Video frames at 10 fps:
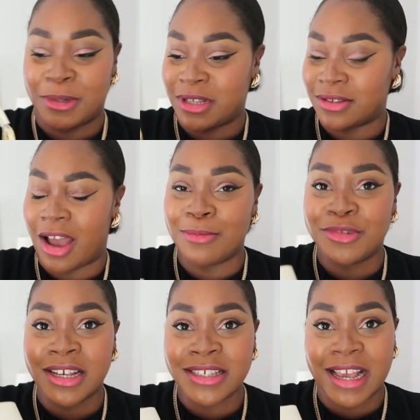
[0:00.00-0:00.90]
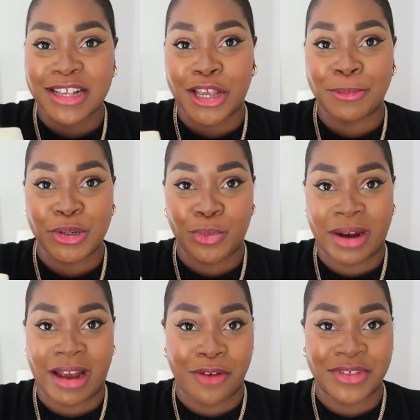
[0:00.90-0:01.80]
because I was like, I'm just getting so much
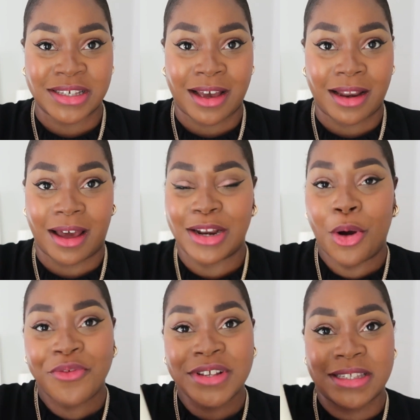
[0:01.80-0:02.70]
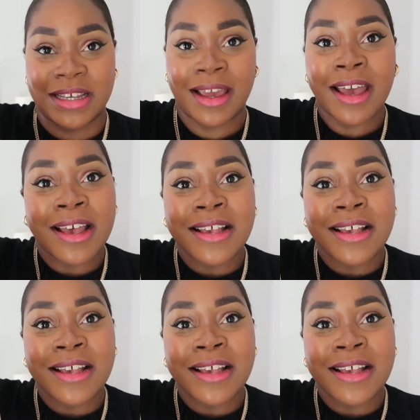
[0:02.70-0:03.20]
wear out of this colour, and obviously